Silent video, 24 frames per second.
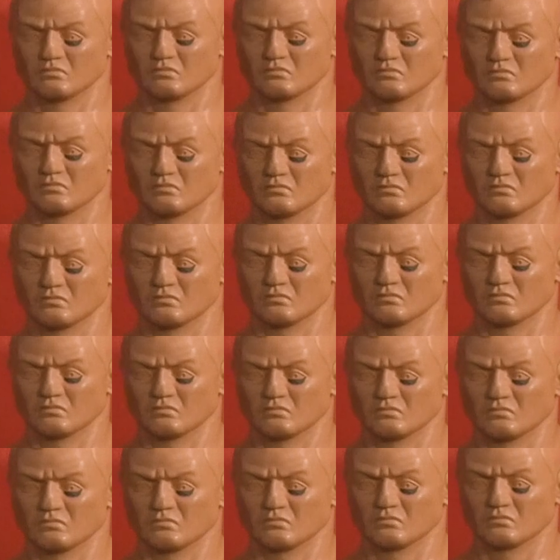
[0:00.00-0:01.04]

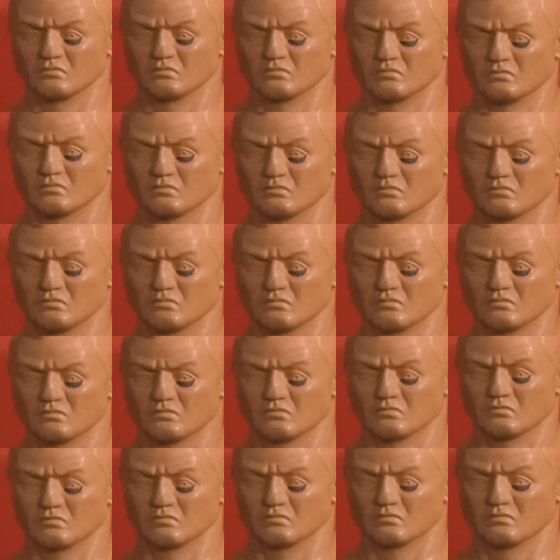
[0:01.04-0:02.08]

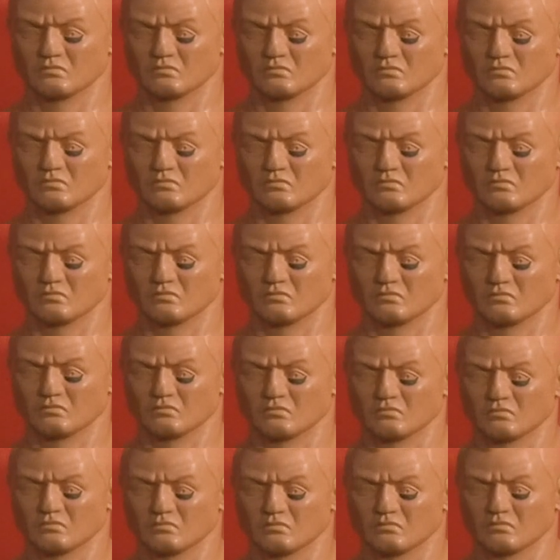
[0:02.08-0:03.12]

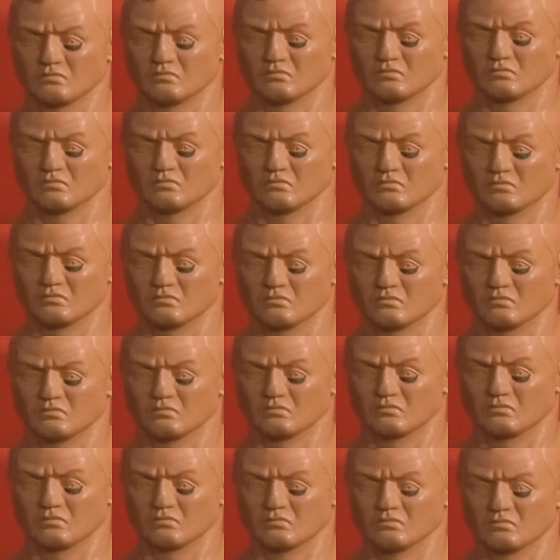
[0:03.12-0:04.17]

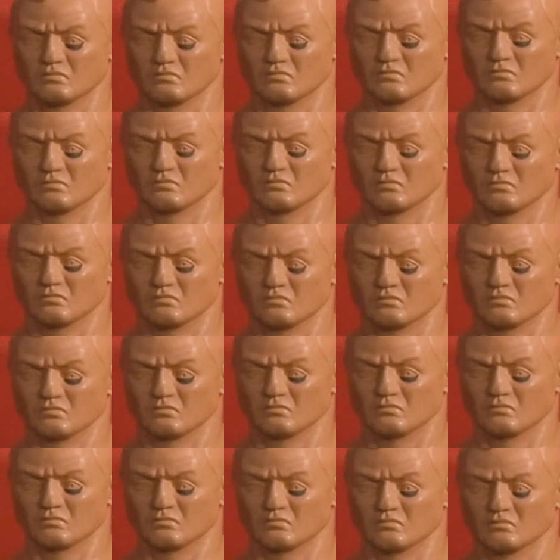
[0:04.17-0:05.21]

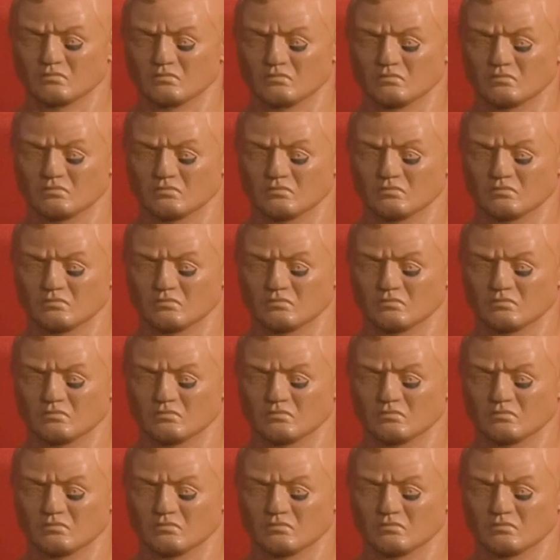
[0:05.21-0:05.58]
This person isn't speaking.